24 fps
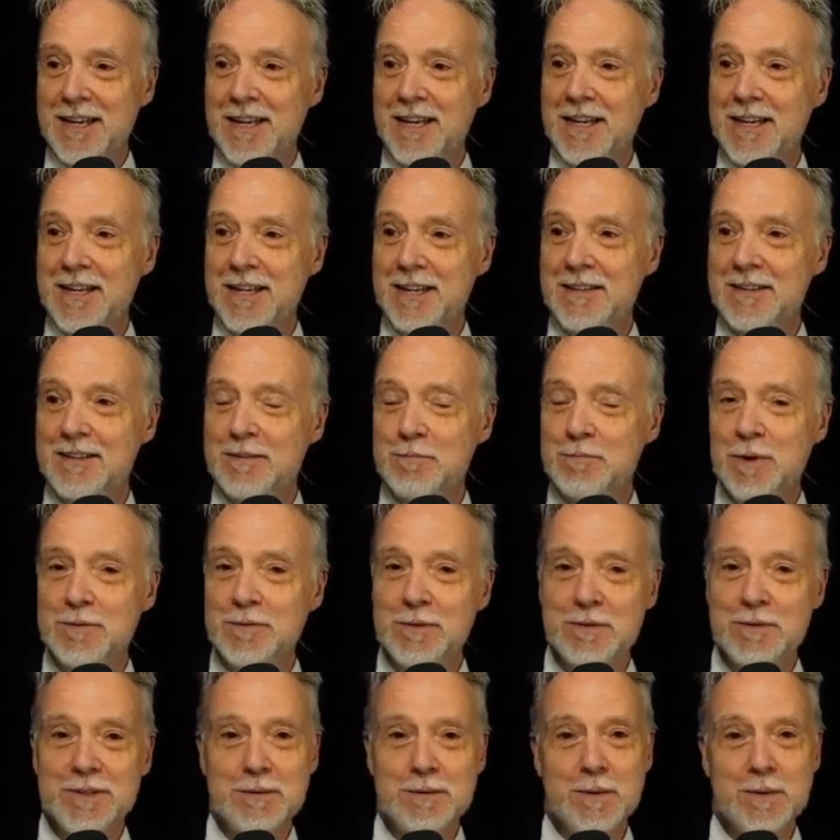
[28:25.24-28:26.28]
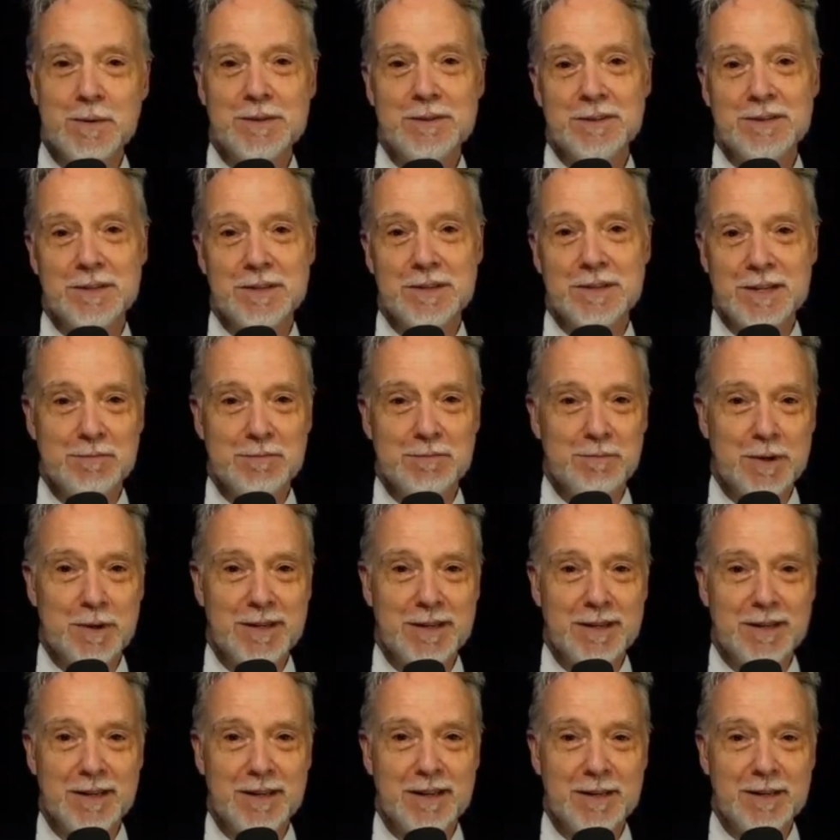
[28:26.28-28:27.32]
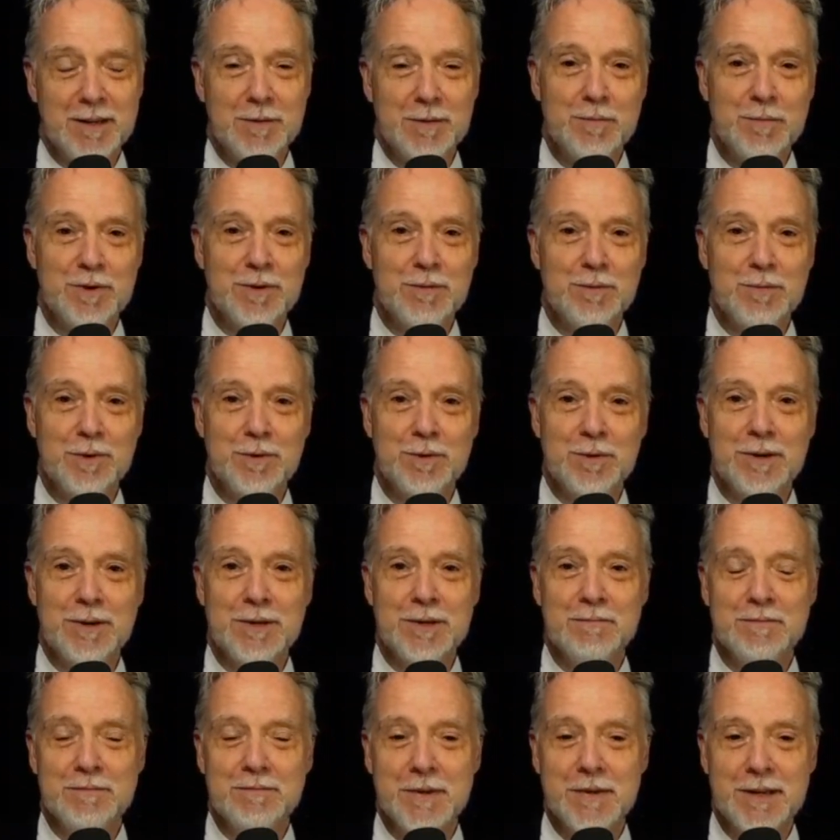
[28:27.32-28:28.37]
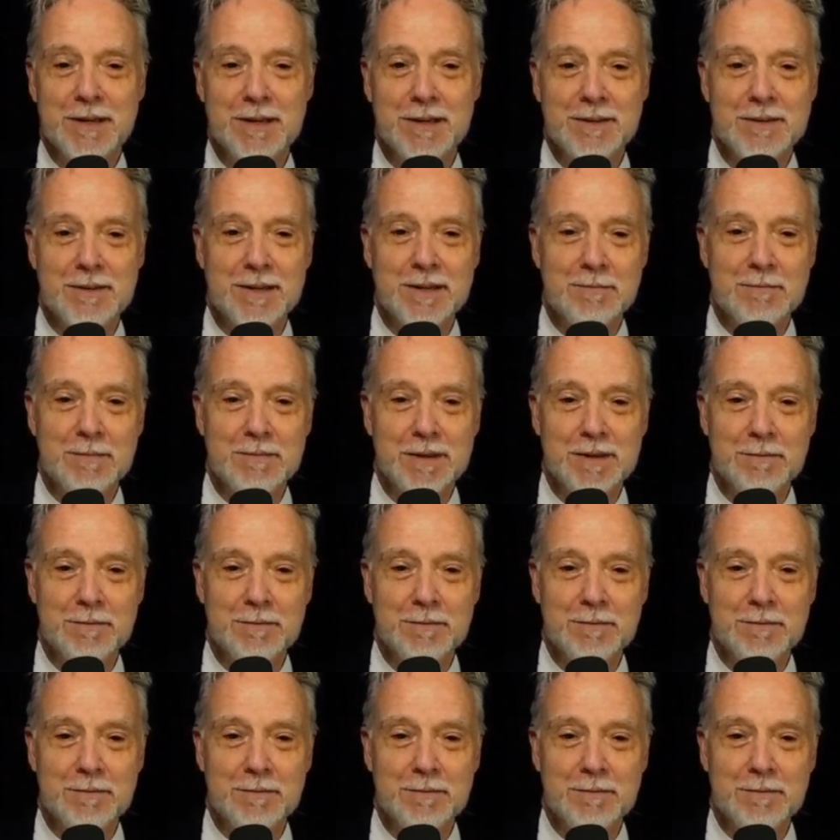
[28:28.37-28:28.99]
And uh, most resumes are scanned by a computer program ahead of time,